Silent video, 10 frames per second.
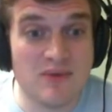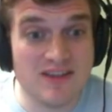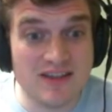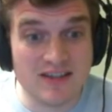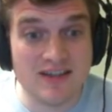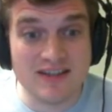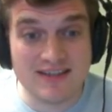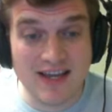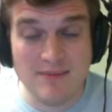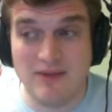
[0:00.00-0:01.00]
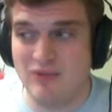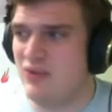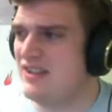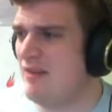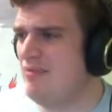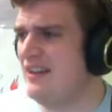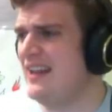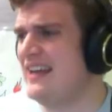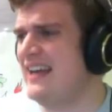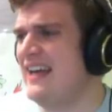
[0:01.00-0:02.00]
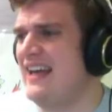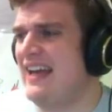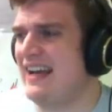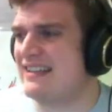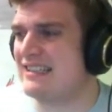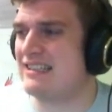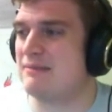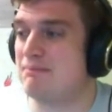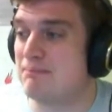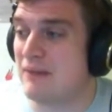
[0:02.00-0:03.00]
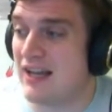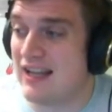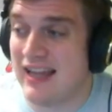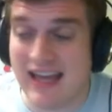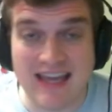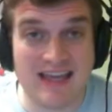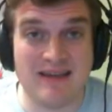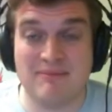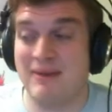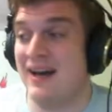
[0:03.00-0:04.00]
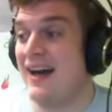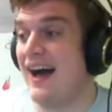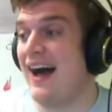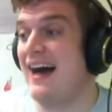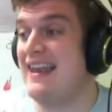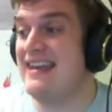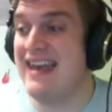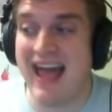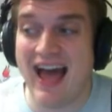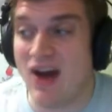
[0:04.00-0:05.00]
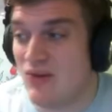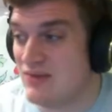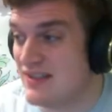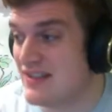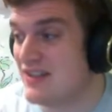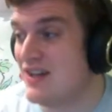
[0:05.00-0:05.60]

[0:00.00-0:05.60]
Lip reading: a little excitement? Well, something like exclaim, announce,